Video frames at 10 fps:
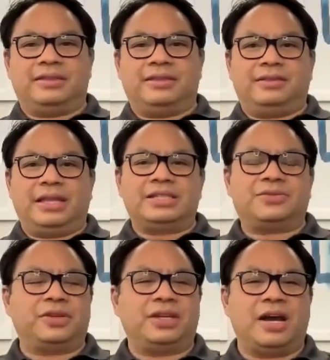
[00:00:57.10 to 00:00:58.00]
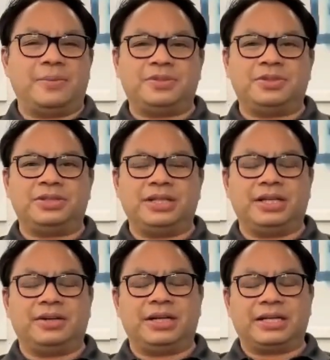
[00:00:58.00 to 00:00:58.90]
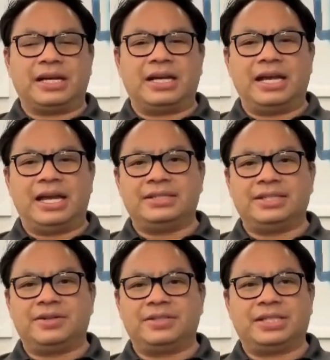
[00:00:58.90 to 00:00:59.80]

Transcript: Thanks for the opportunity, Eric. As Eric said,